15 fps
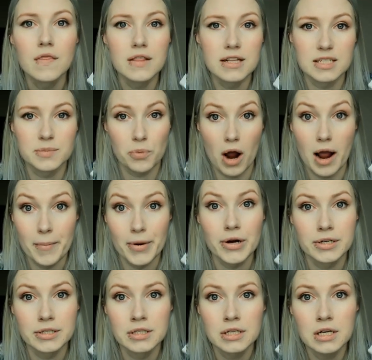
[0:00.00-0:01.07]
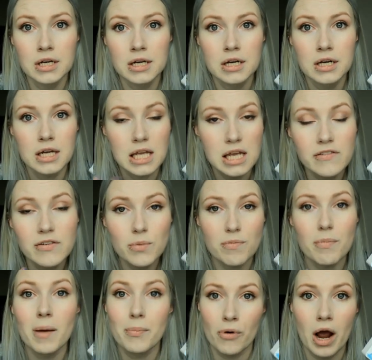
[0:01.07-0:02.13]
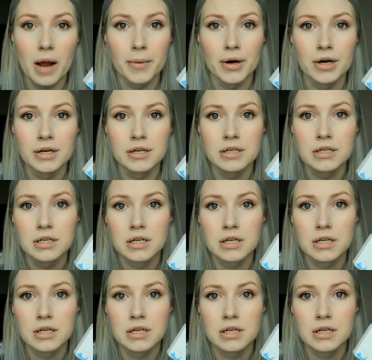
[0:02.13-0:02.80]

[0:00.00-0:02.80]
this primer. Even with my primer,